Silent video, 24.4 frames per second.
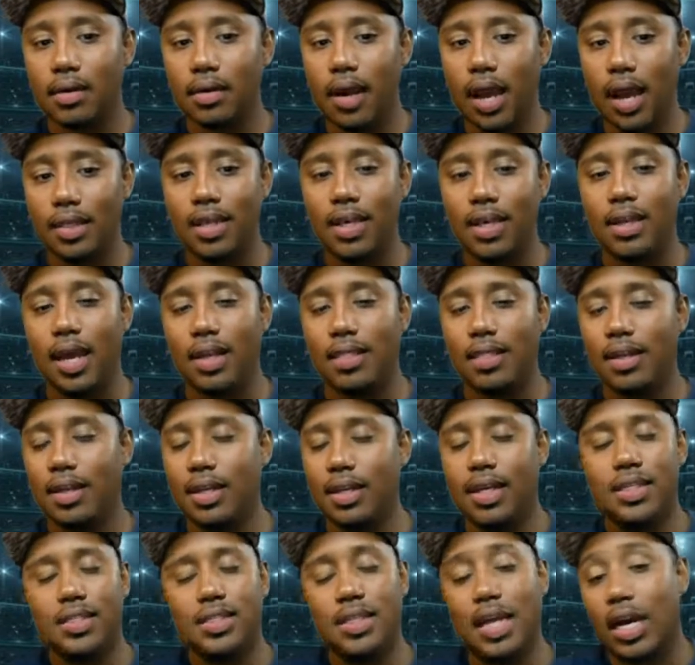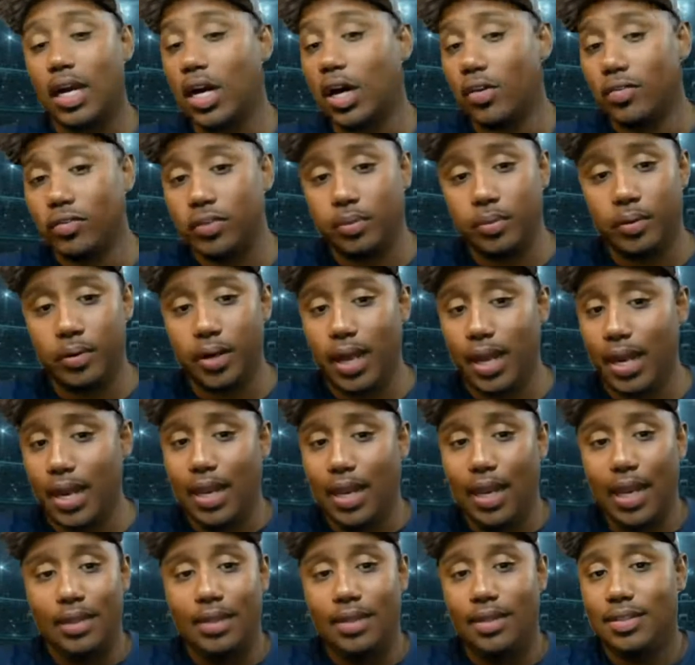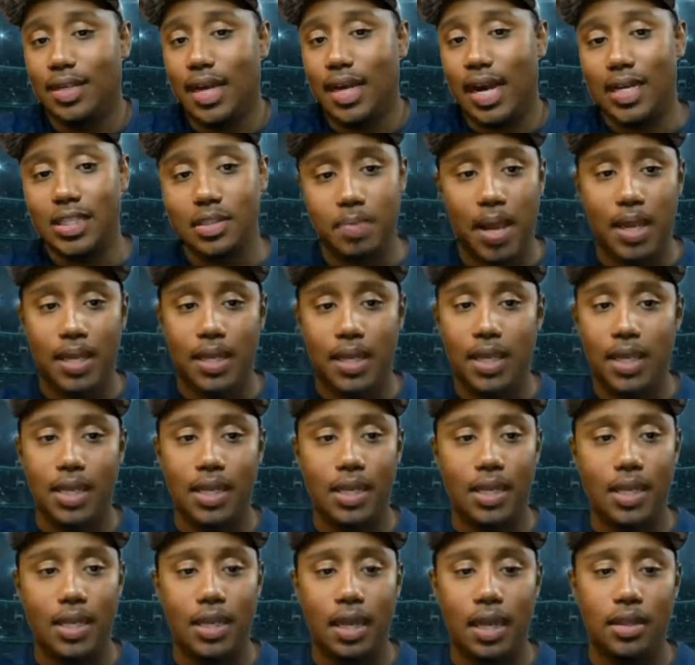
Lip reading: I think they just got comfortable and they let these guys back in.